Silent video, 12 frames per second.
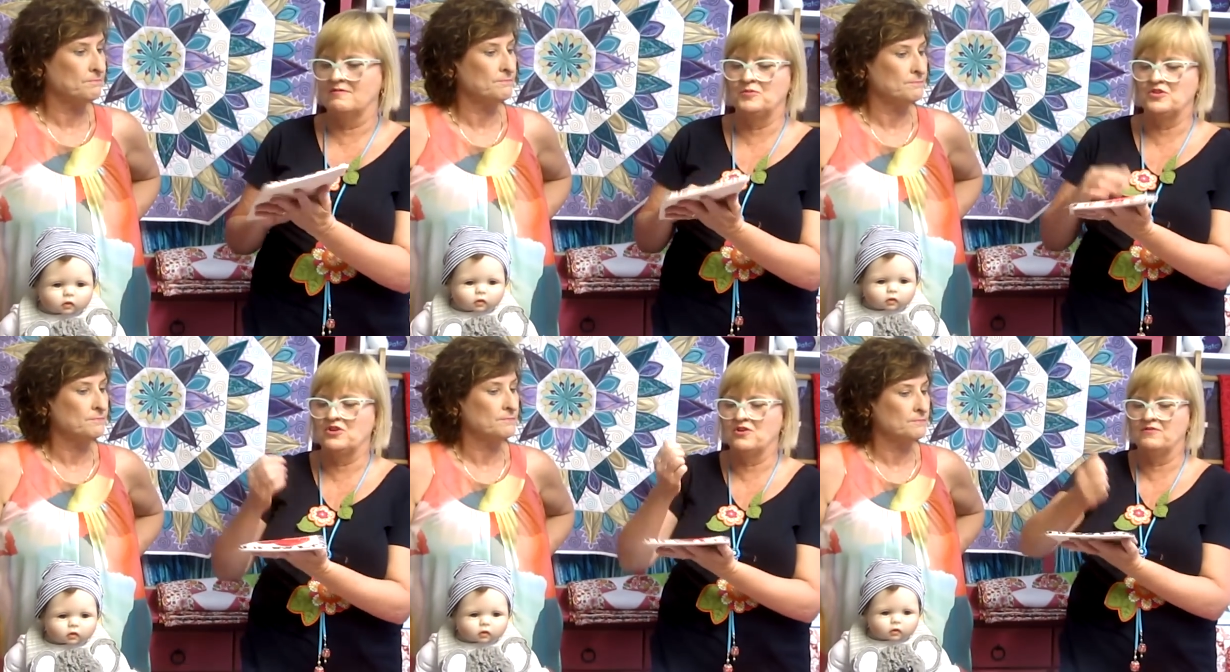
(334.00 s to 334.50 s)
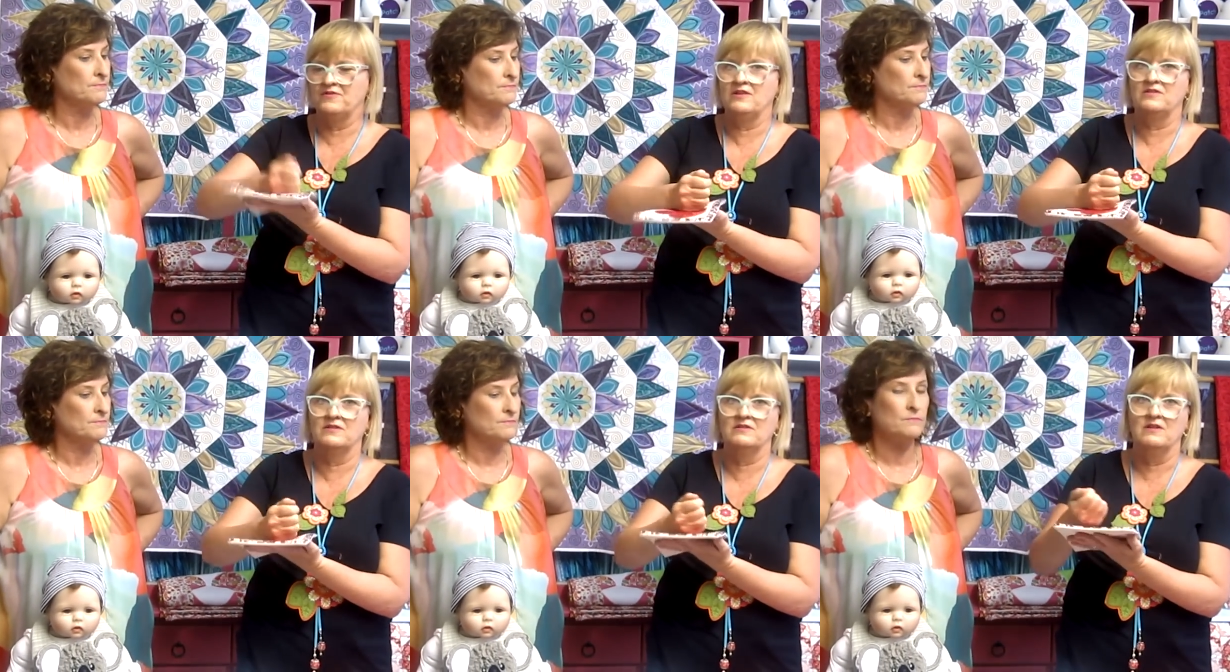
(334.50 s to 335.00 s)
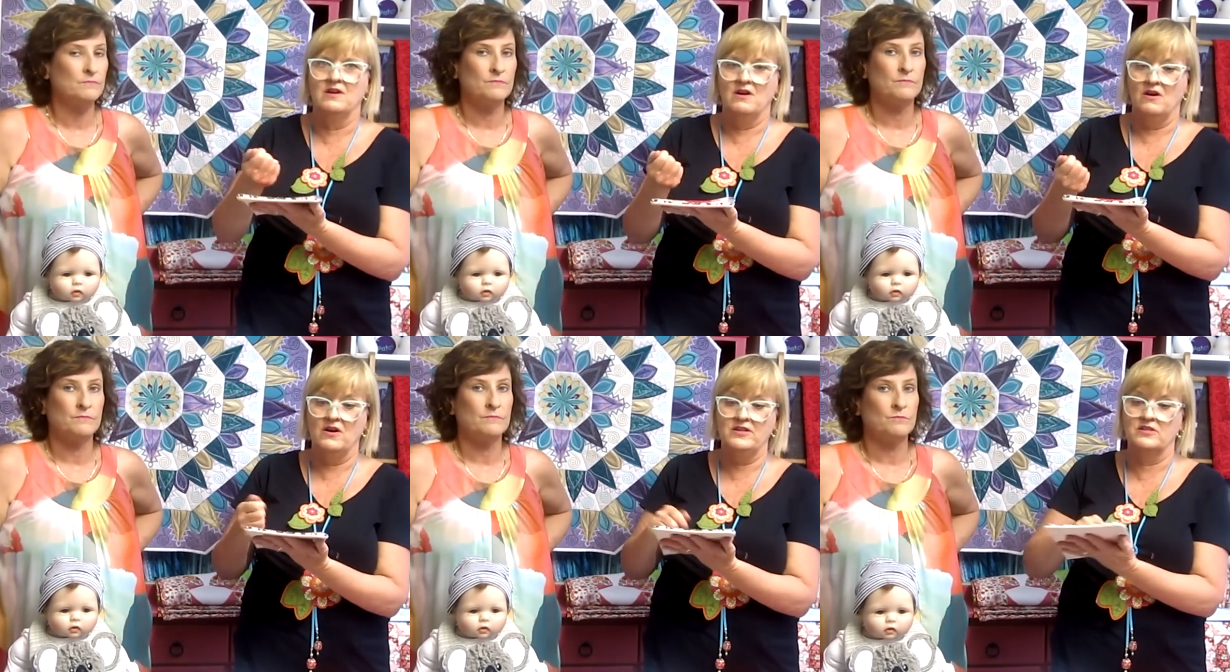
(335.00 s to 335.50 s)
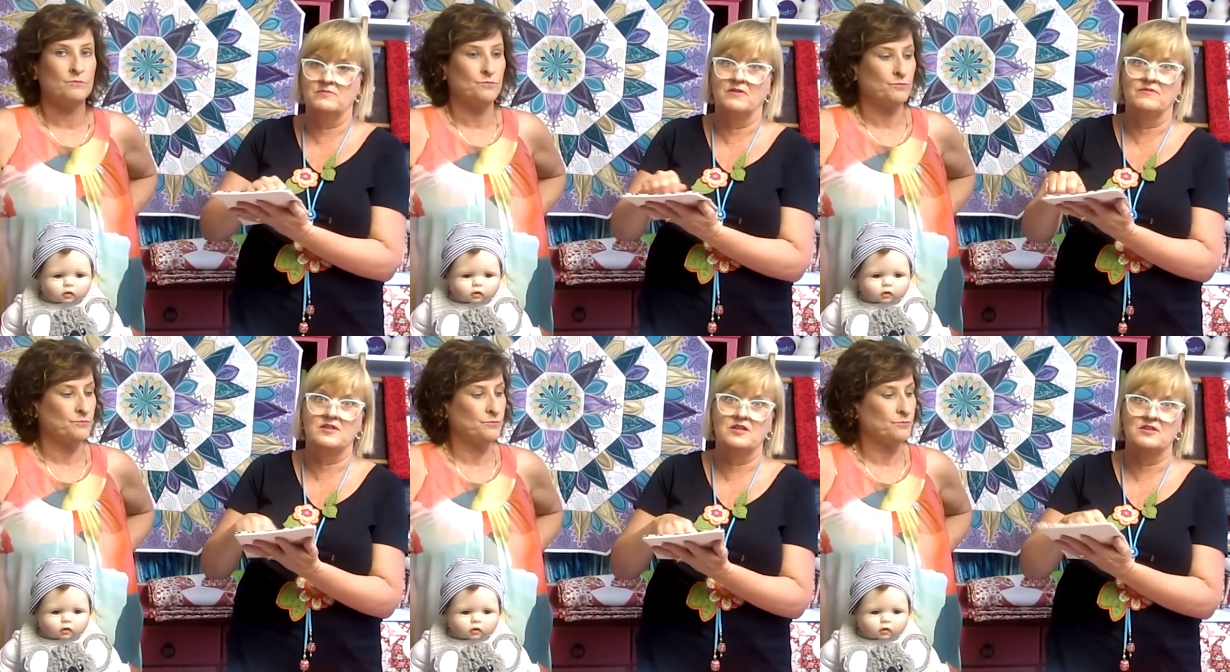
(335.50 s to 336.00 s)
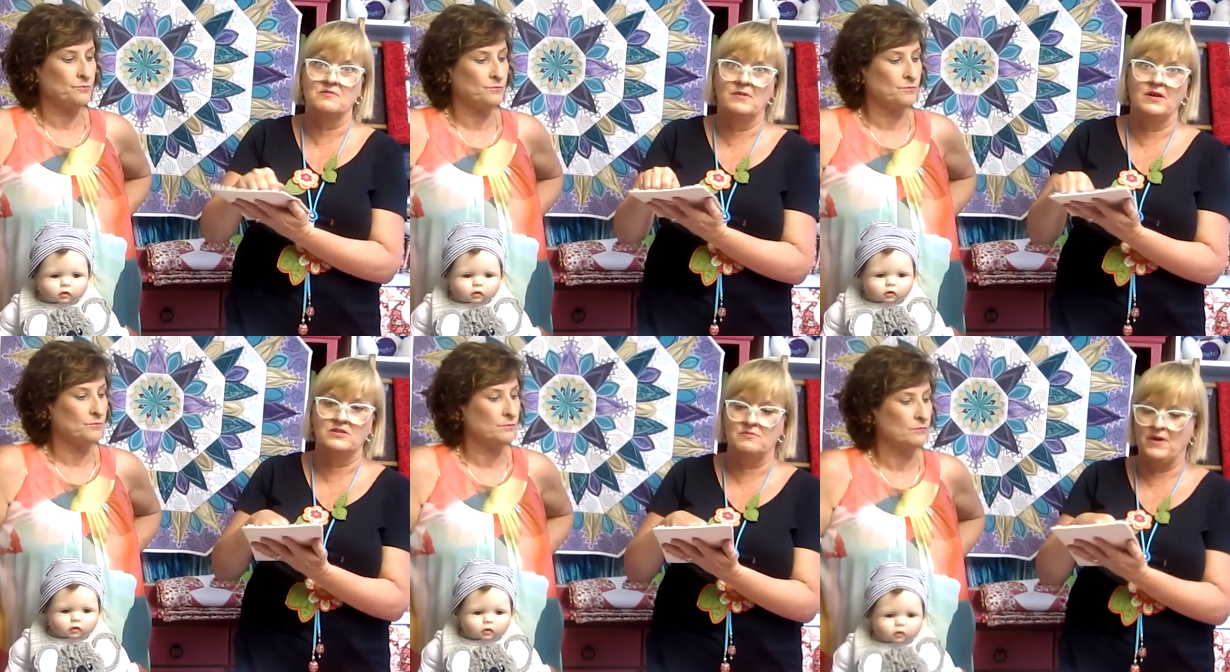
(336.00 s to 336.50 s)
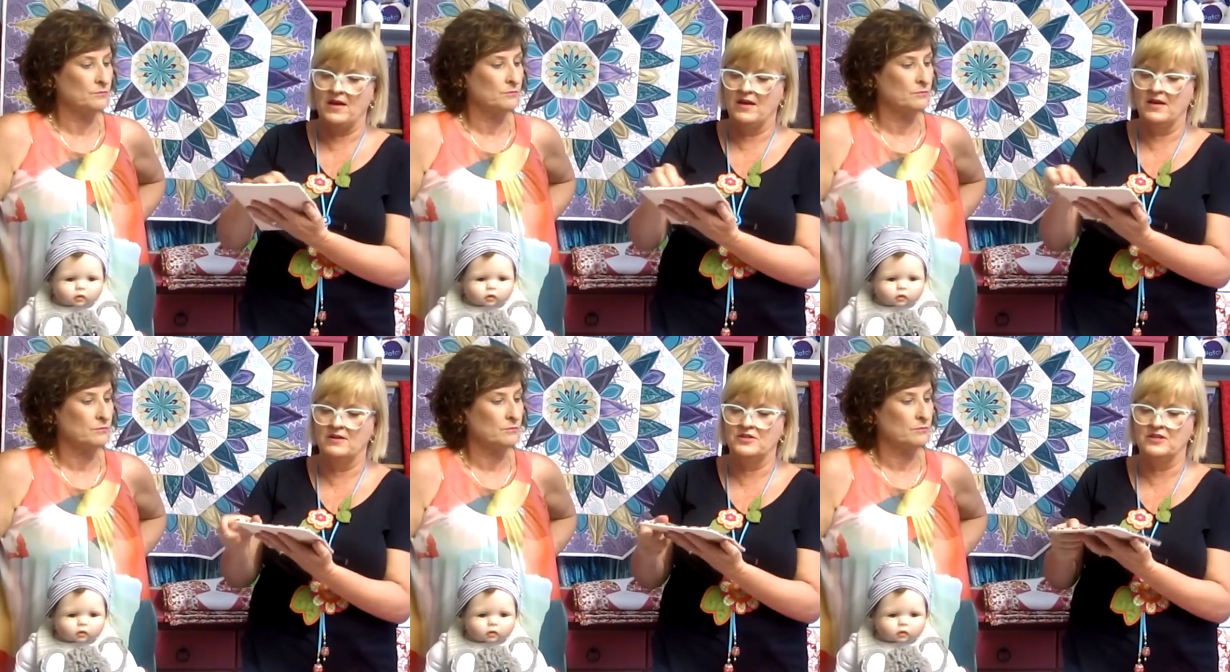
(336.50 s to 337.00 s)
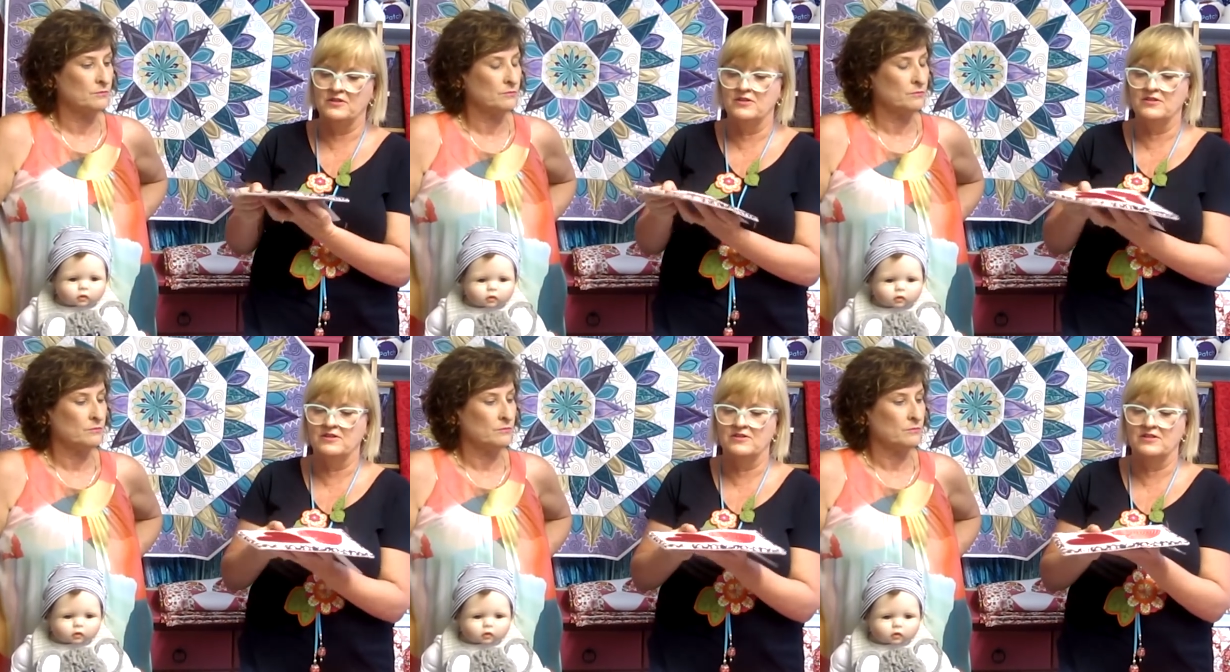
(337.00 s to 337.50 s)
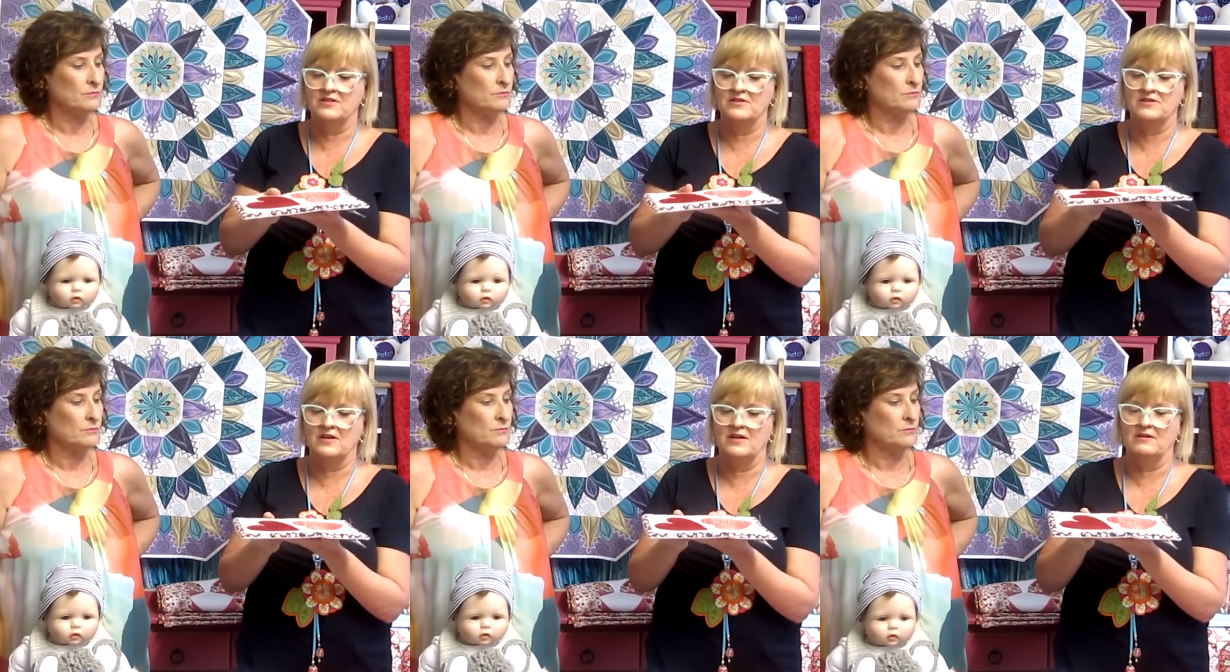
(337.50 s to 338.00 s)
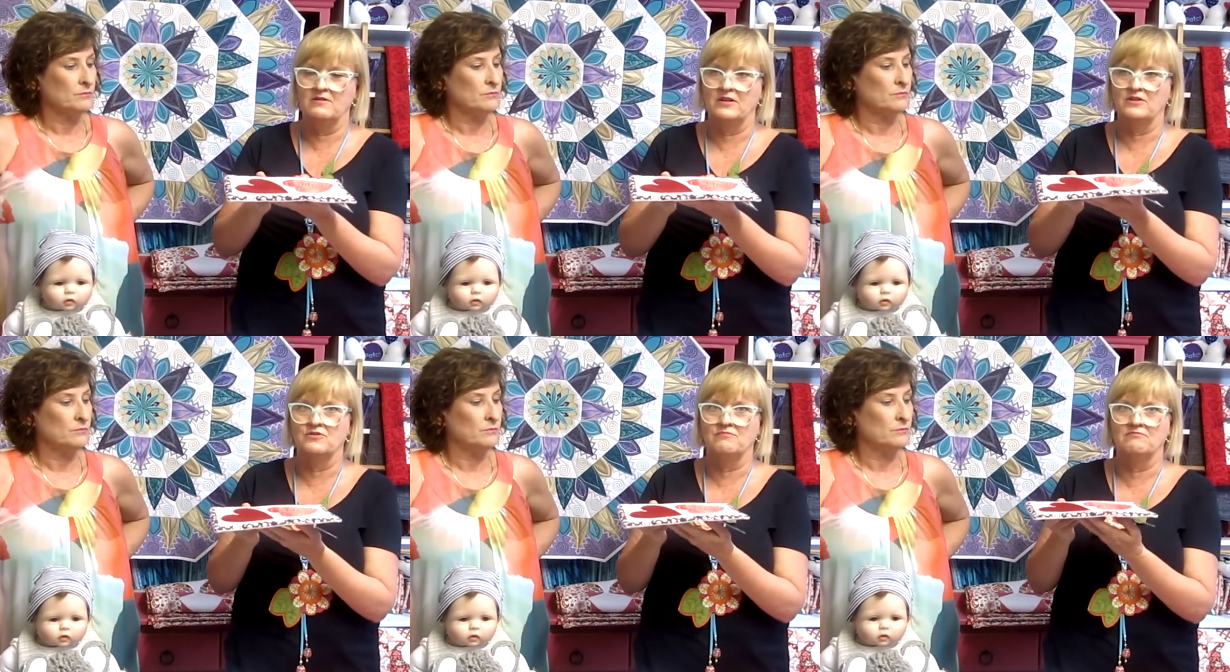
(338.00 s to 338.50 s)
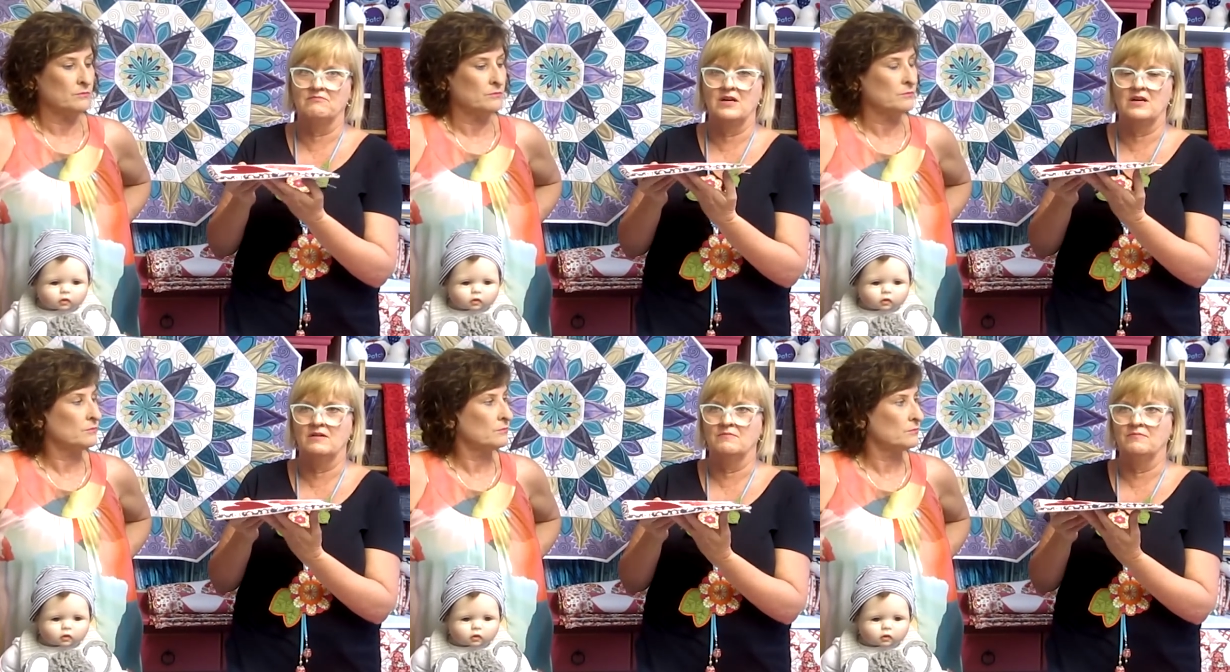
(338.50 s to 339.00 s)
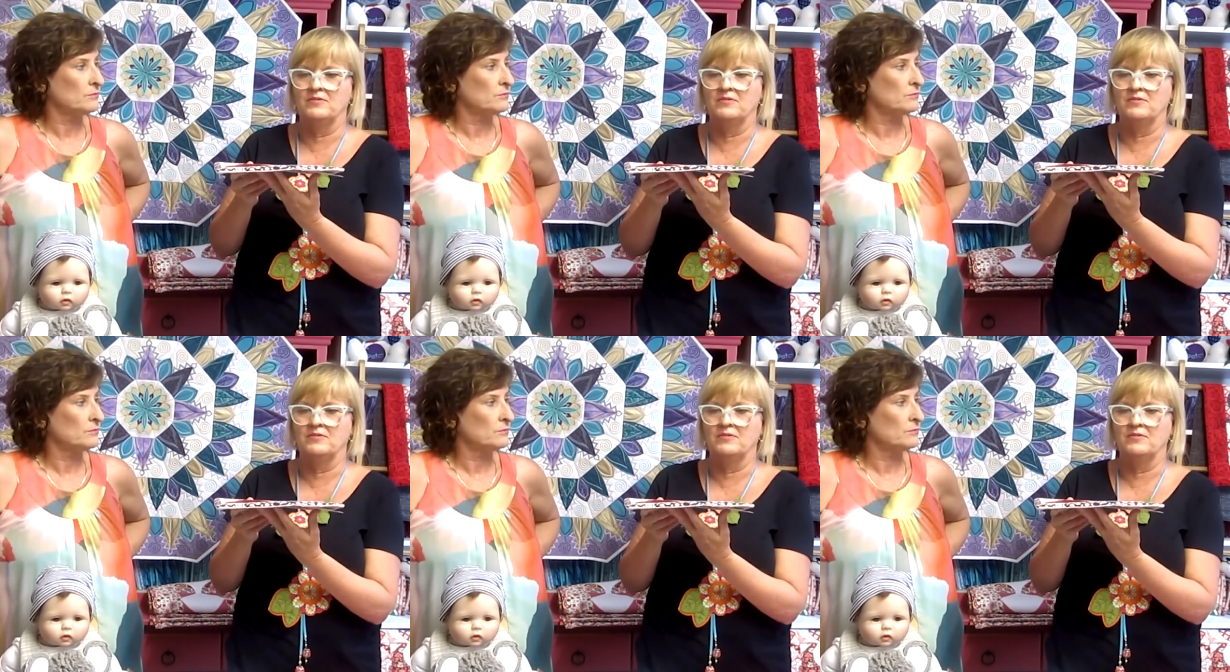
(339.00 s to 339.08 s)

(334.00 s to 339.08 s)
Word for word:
Speaker 1: to put your coffee on. I use one for, as a mouse pad. You can use it just as a like a um,